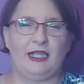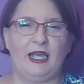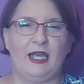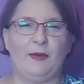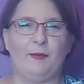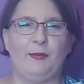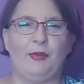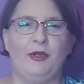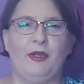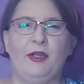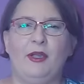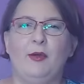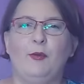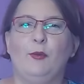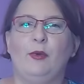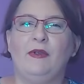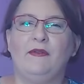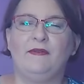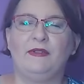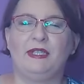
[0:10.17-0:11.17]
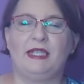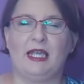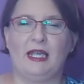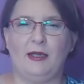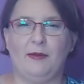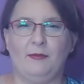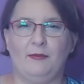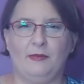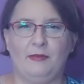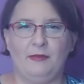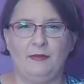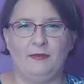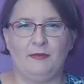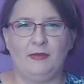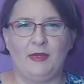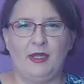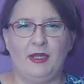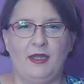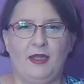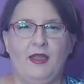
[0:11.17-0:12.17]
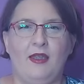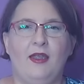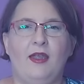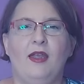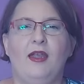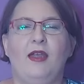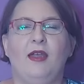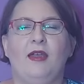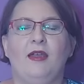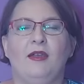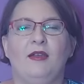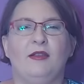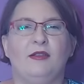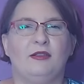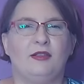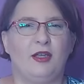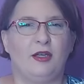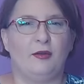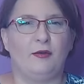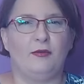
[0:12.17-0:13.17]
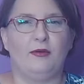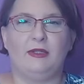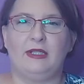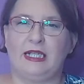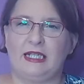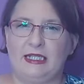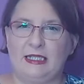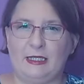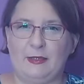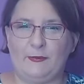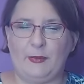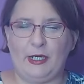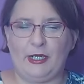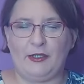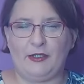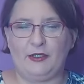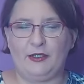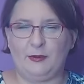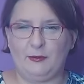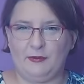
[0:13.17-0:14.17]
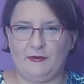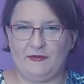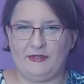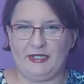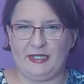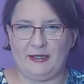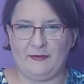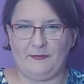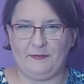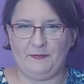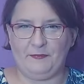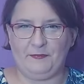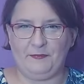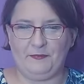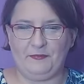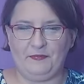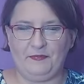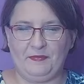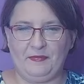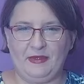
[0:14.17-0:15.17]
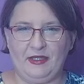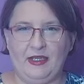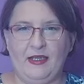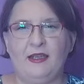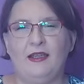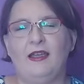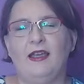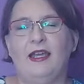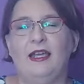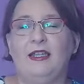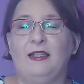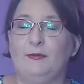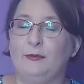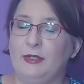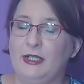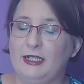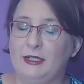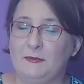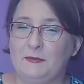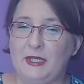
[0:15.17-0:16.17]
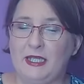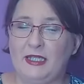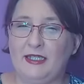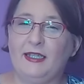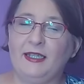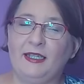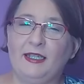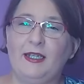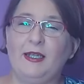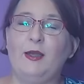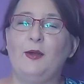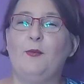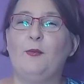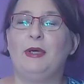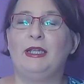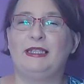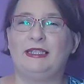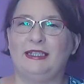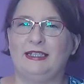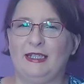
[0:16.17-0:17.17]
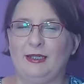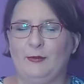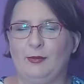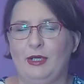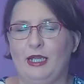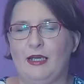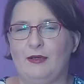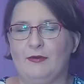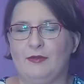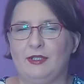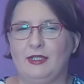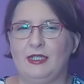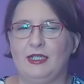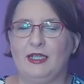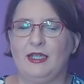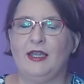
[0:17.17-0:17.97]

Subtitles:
up with Sam, so let's sparkle with Sam, and we are making Patina Blouse.